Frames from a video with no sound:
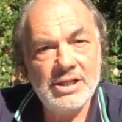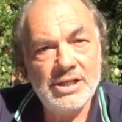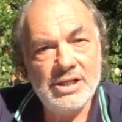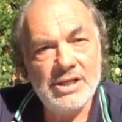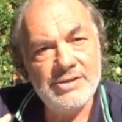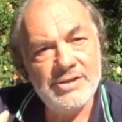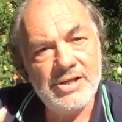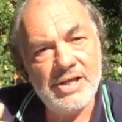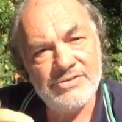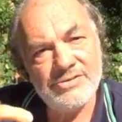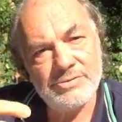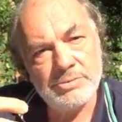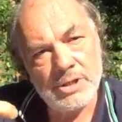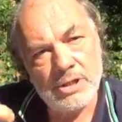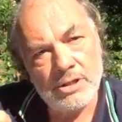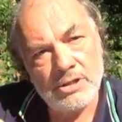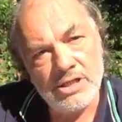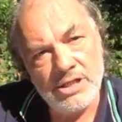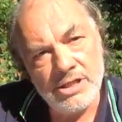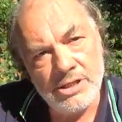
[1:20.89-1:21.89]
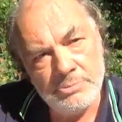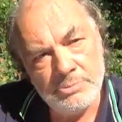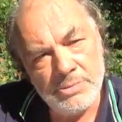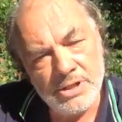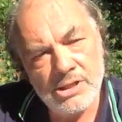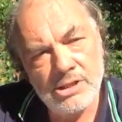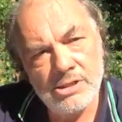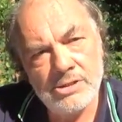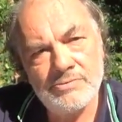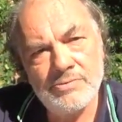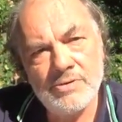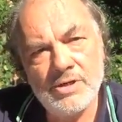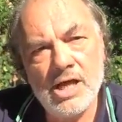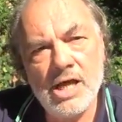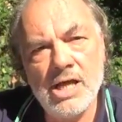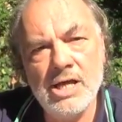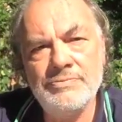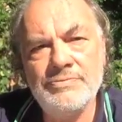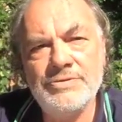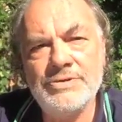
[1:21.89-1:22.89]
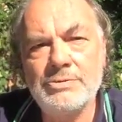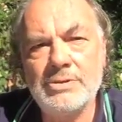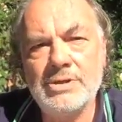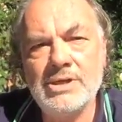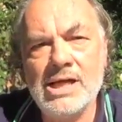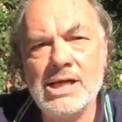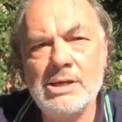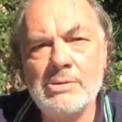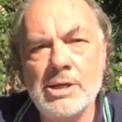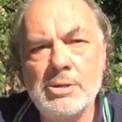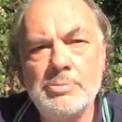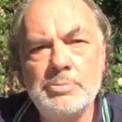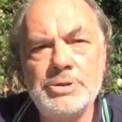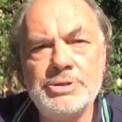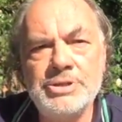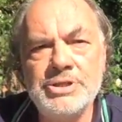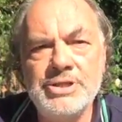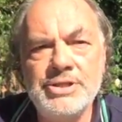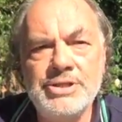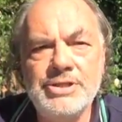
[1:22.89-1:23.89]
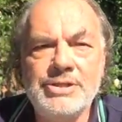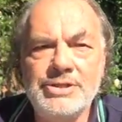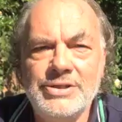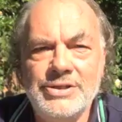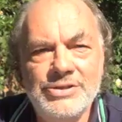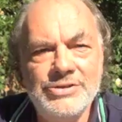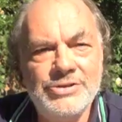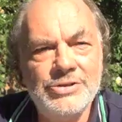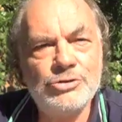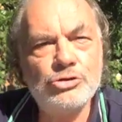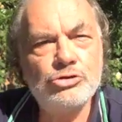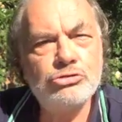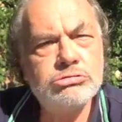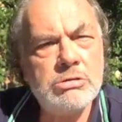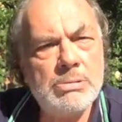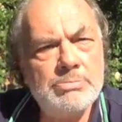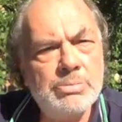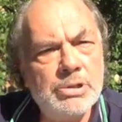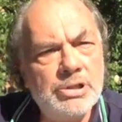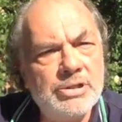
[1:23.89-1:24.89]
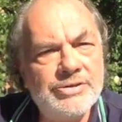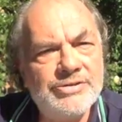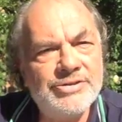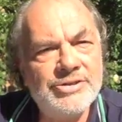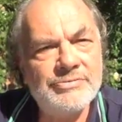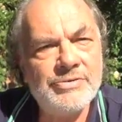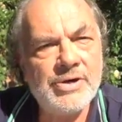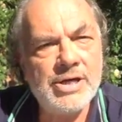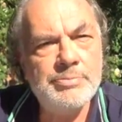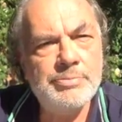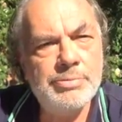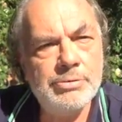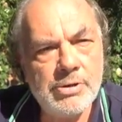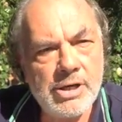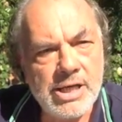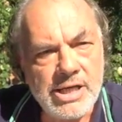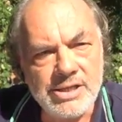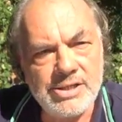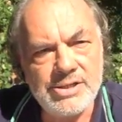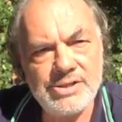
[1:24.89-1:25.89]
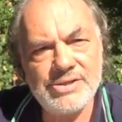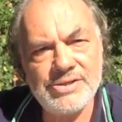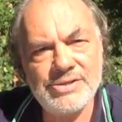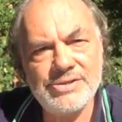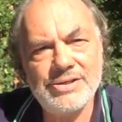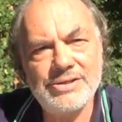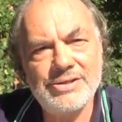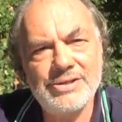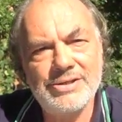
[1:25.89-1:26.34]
And as we are in the middle of life, to allow our body to tremble, to vibrate